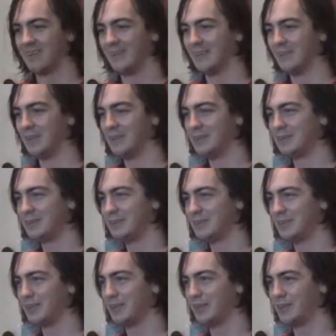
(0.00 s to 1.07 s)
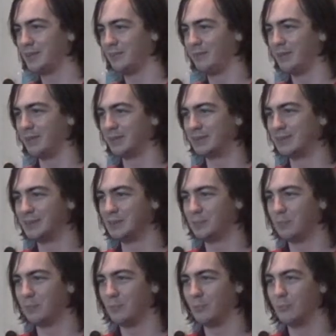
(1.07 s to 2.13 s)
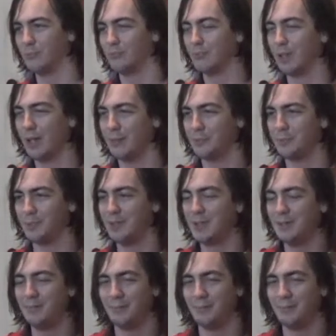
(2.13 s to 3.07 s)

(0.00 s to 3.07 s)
Well, this is starting off well, because this is probably